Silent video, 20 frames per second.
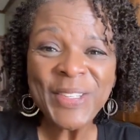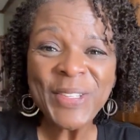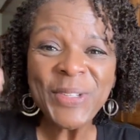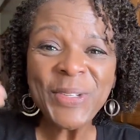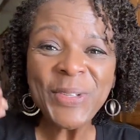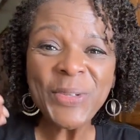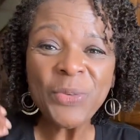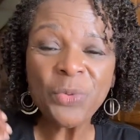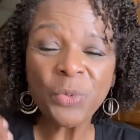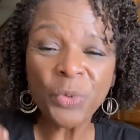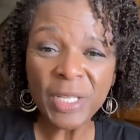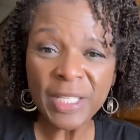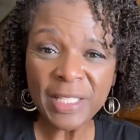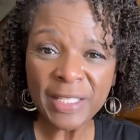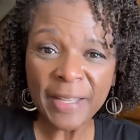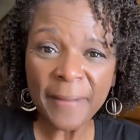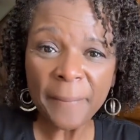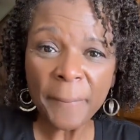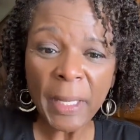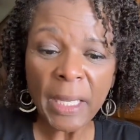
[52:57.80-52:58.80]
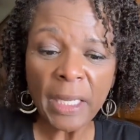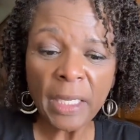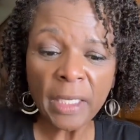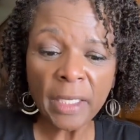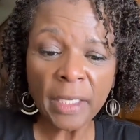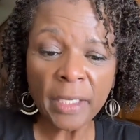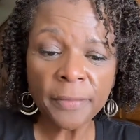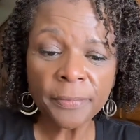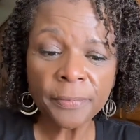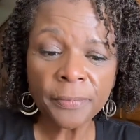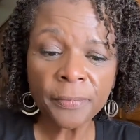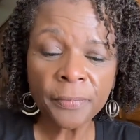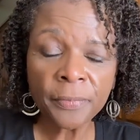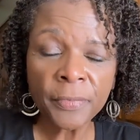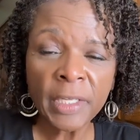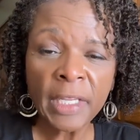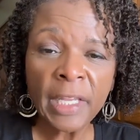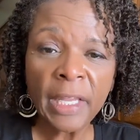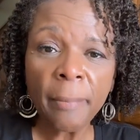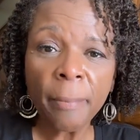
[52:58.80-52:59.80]
to reset my gut.
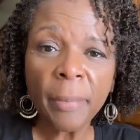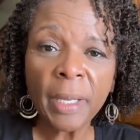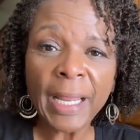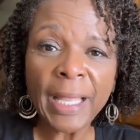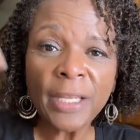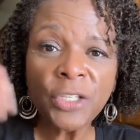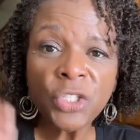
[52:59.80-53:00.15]
But